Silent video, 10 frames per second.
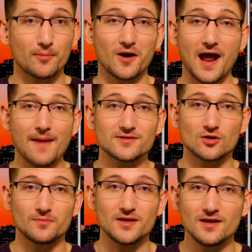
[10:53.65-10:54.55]
Perhaps
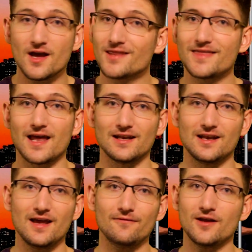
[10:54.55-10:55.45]
it'll be that
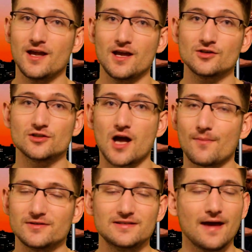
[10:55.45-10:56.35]
left hand shot,
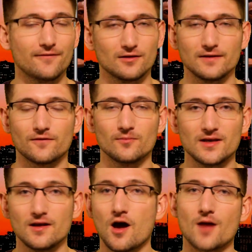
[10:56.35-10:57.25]
but definitely for
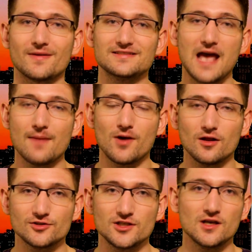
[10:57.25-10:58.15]
me, on my
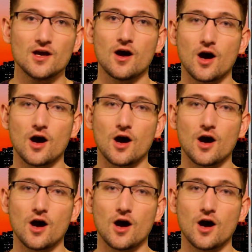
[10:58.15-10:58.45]
Tapology,